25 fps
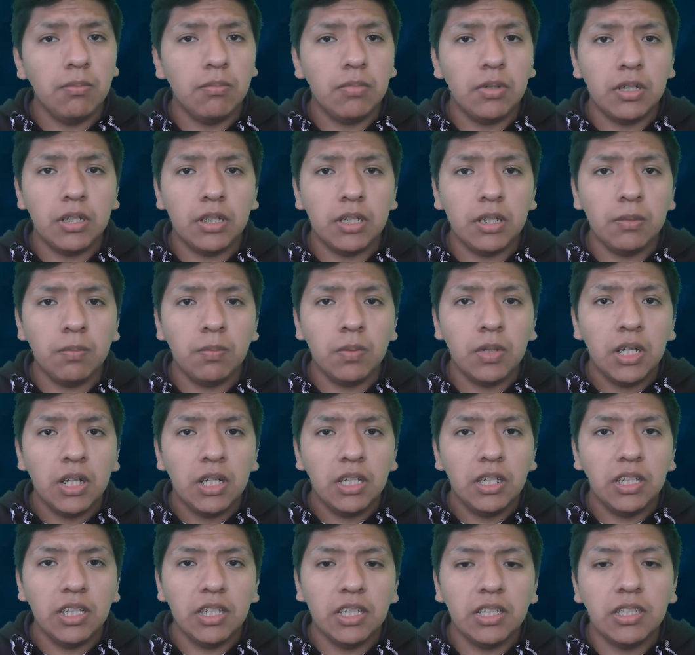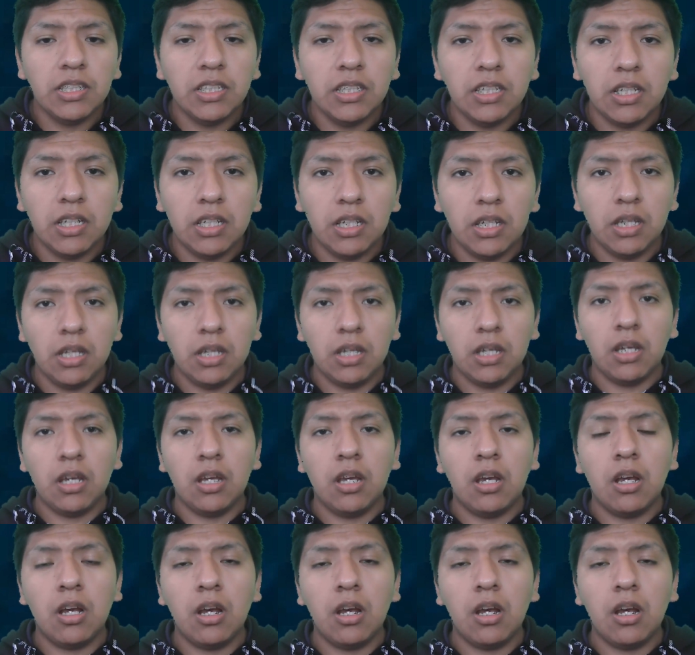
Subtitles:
verb is the